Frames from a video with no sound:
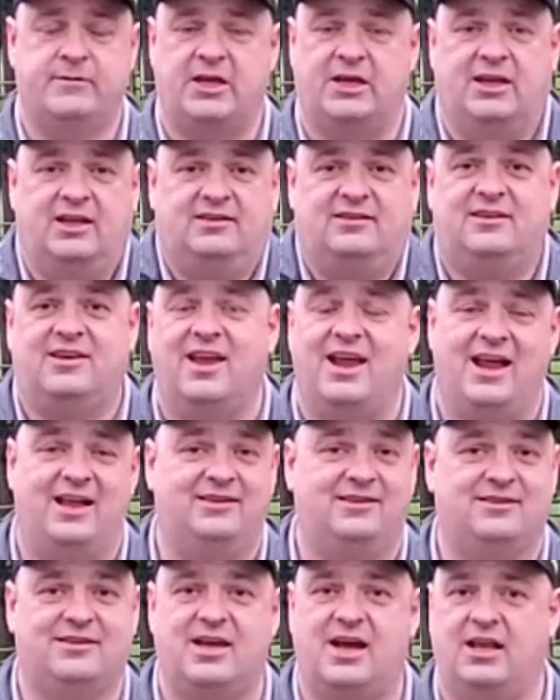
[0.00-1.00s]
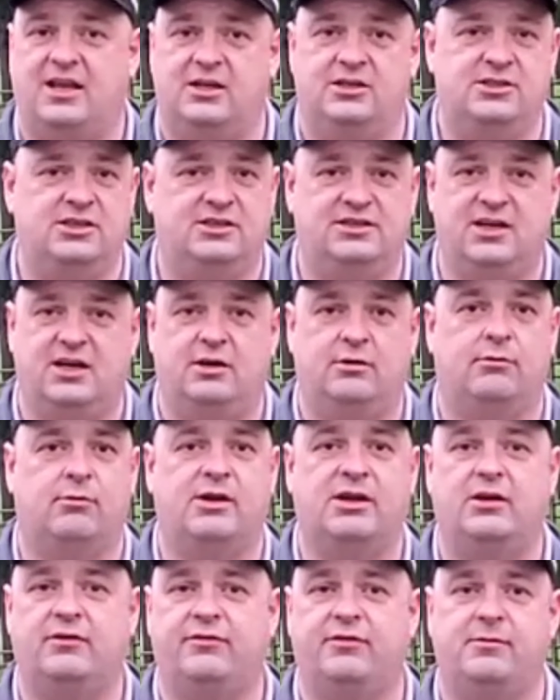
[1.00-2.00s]
It's kind of just
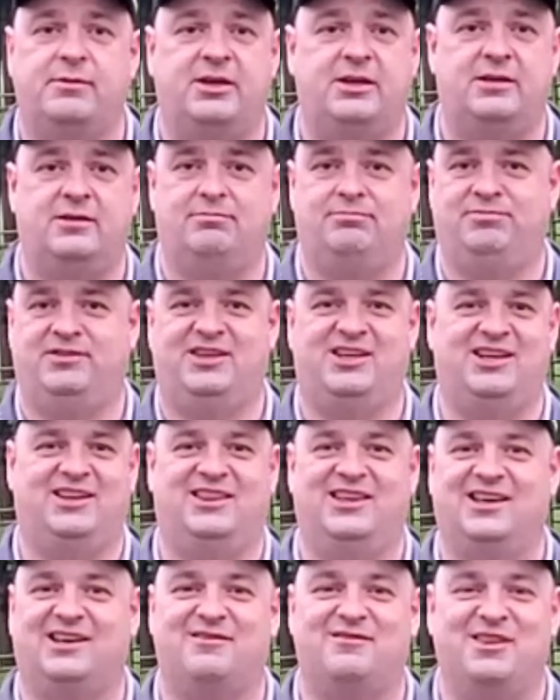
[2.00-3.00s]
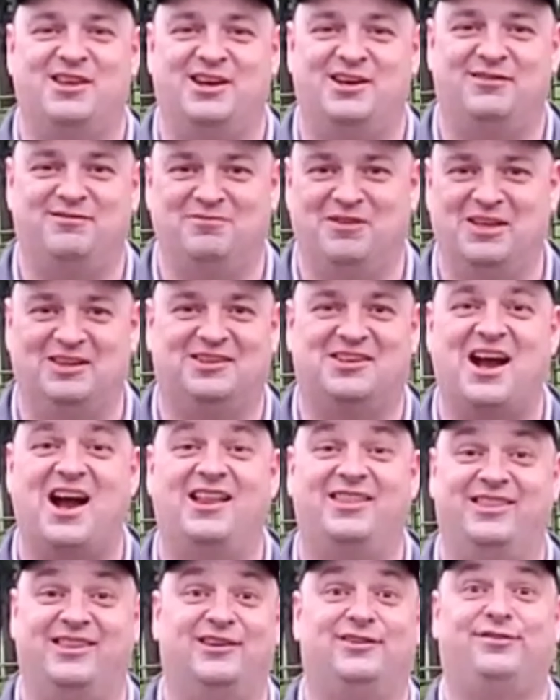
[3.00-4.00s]
unreal for me to think that it's
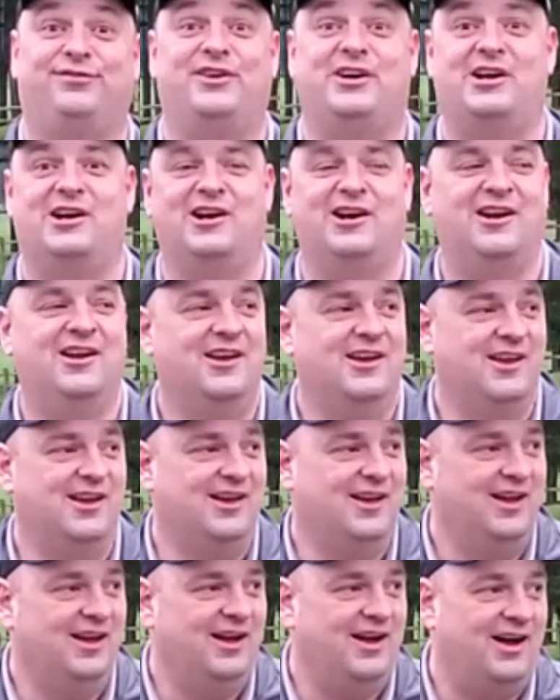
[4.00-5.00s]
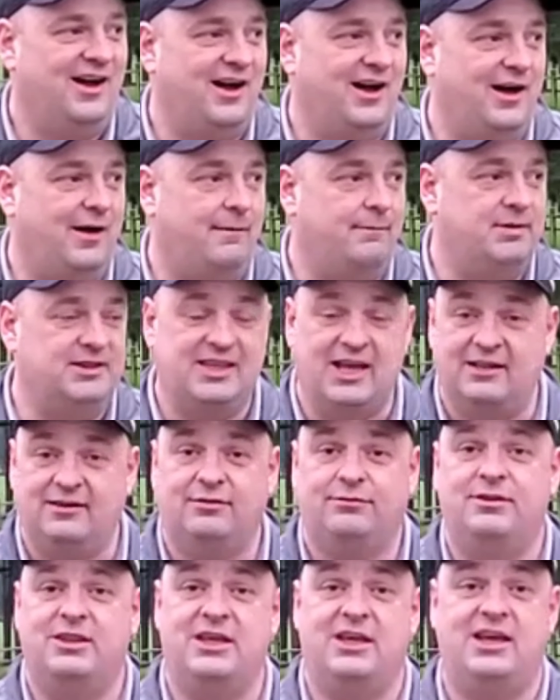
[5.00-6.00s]
gotten this far. But
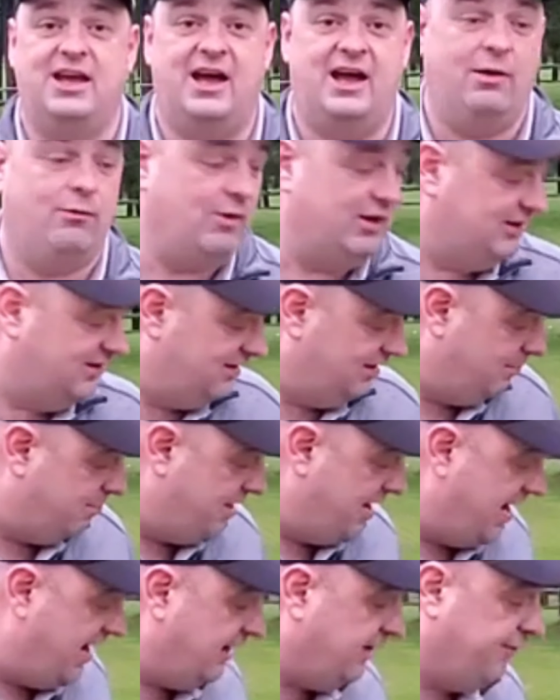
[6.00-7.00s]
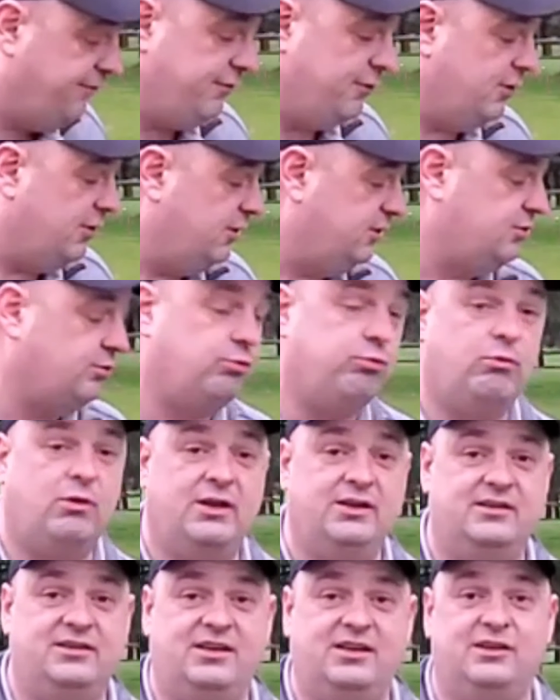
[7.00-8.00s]
that's the what's in the bag for
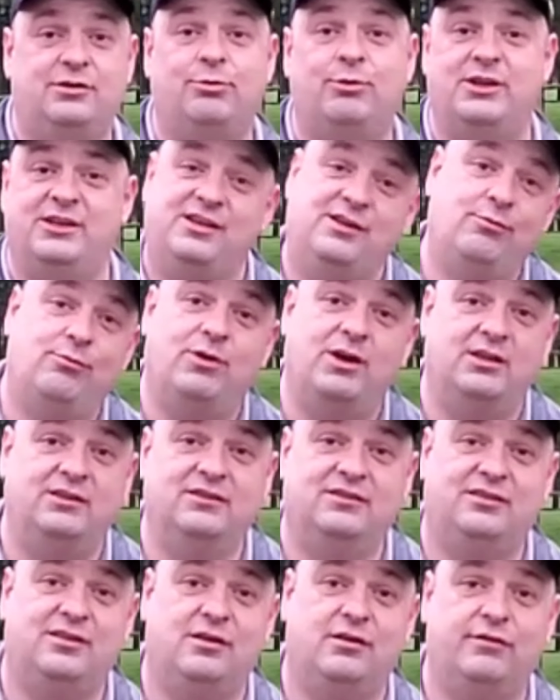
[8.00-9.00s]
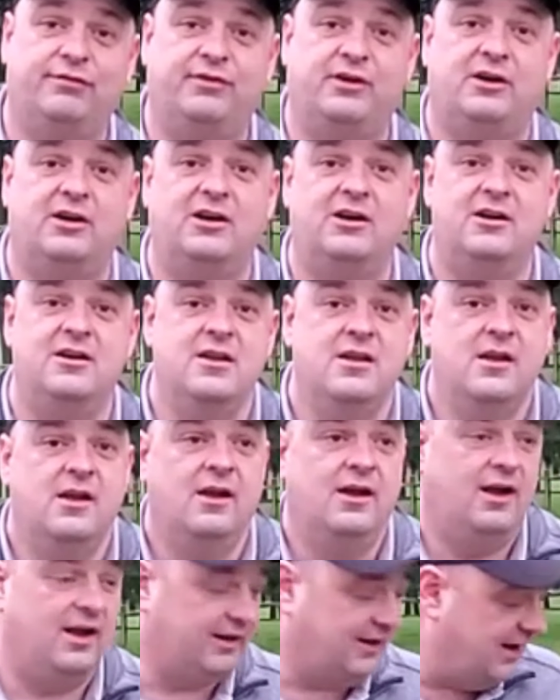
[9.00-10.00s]
2021 so far.
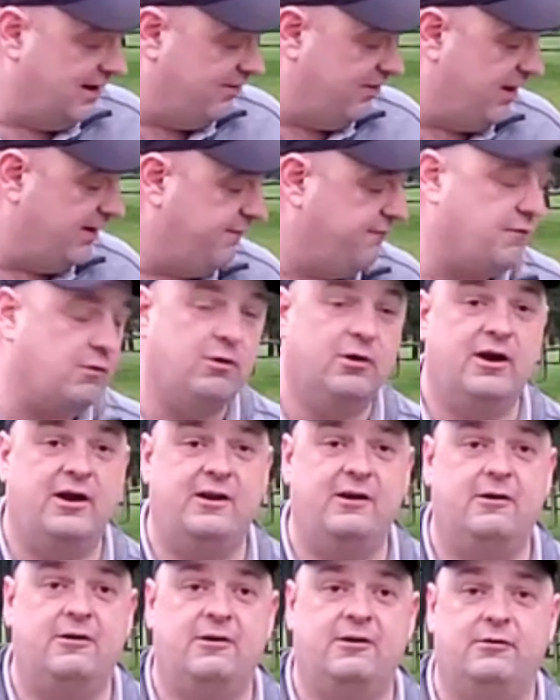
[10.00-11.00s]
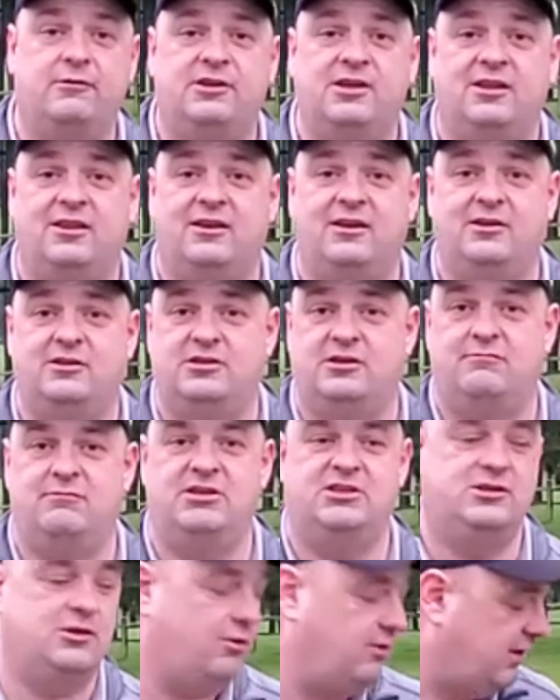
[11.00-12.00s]
Again, that 4-iron utility should be
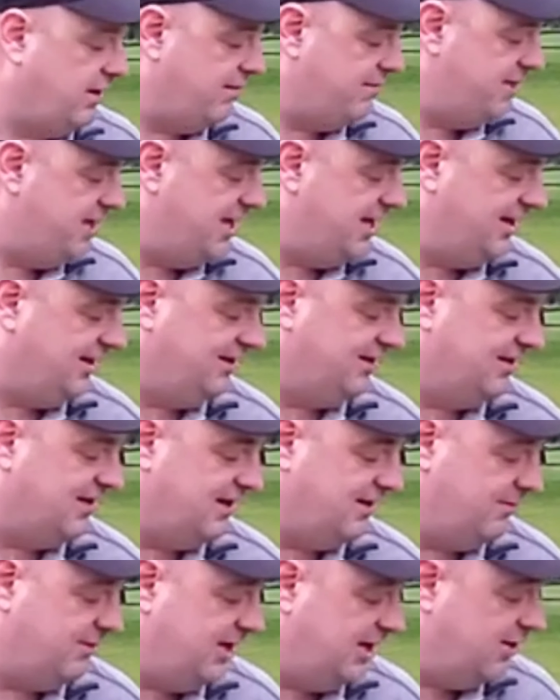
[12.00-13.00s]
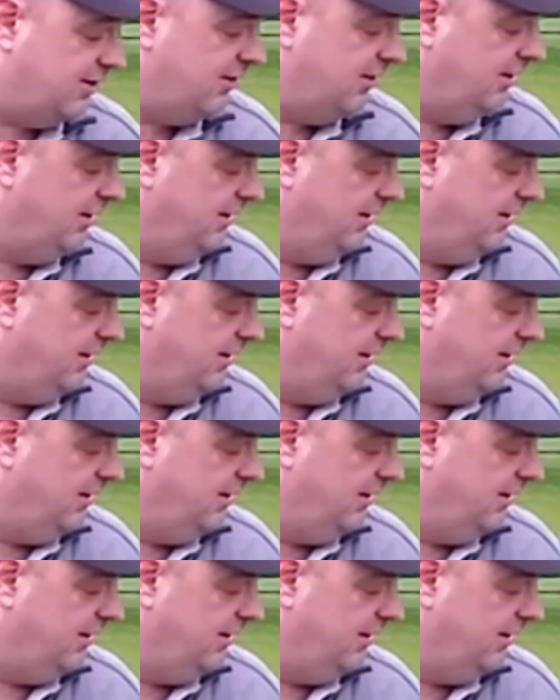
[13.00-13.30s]
showing up anytime now.